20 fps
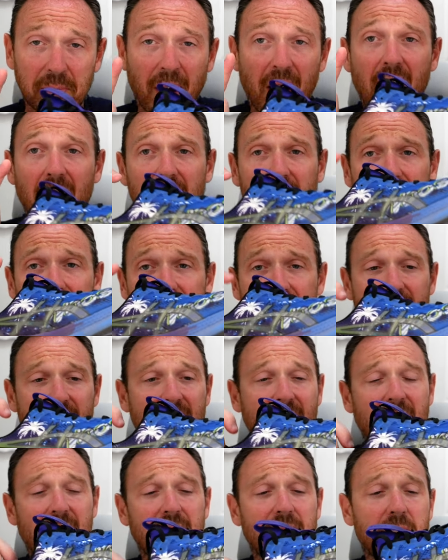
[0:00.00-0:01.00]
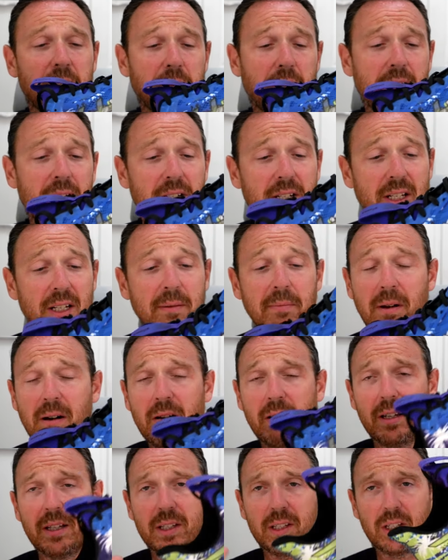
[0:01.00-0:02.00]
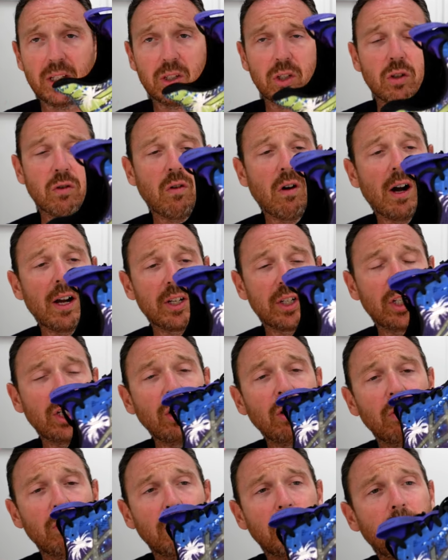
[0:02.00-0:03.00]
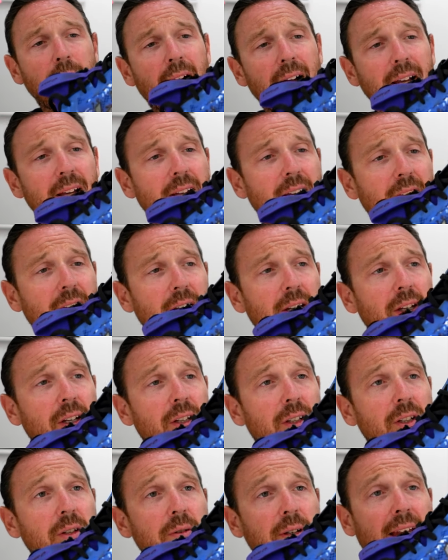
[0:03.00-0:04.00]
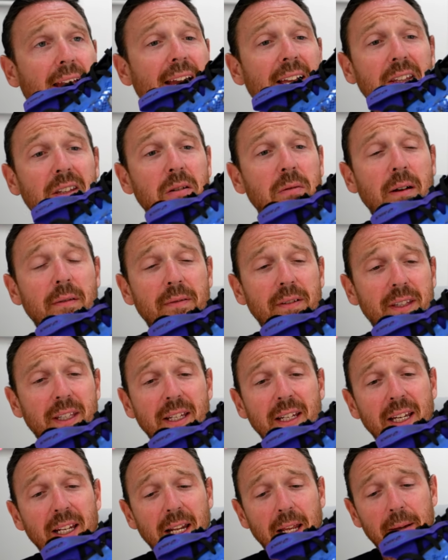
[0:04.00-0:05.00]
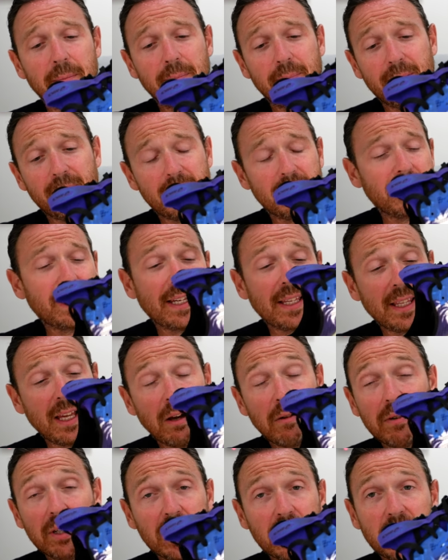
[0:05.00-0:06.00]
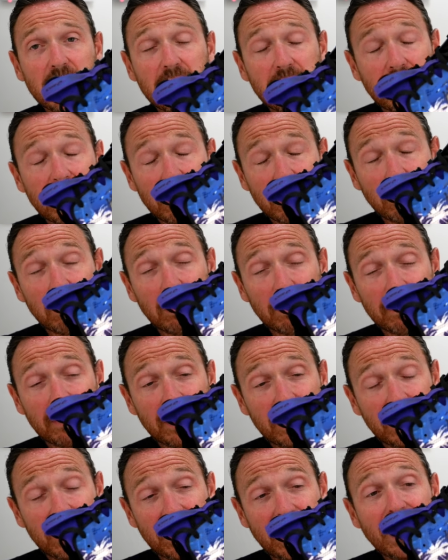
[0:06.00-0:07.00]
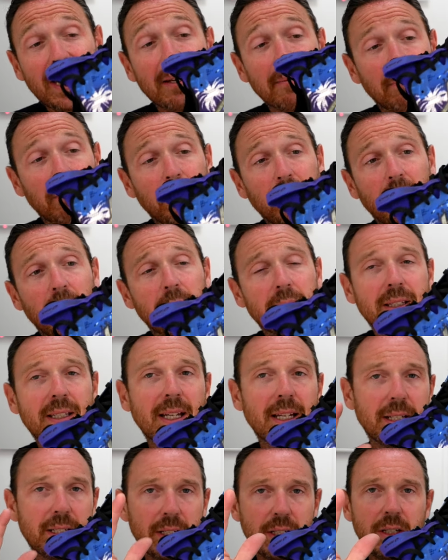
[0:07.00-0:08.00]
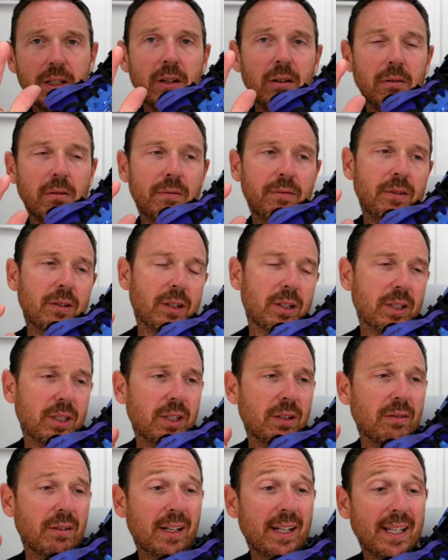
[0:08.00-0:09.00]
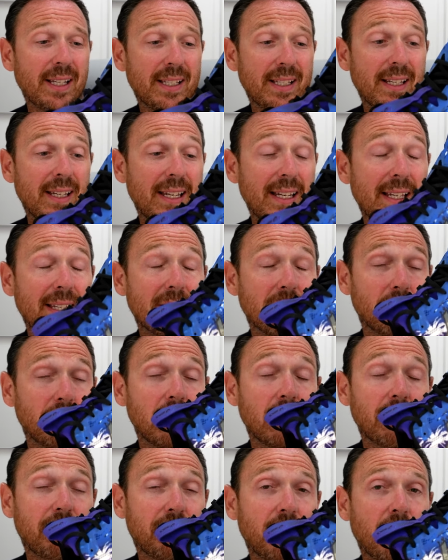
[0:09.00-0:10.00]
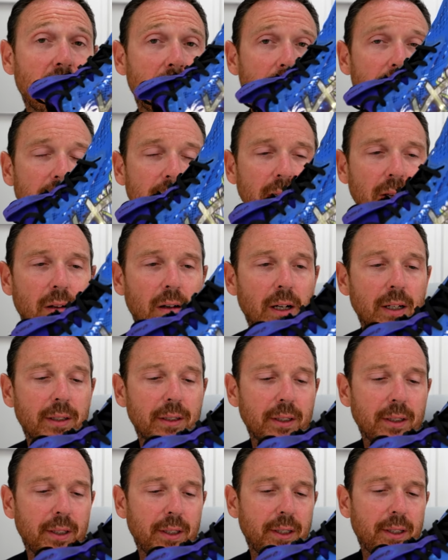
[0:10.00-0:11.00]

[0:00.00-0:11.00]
marketed as daily trainers. Yeah, they're marketed as a tri shoe, but you can do everything in it they say the only sort of sticking point I would say to you, if you're considering, it, is it is on the firmer side.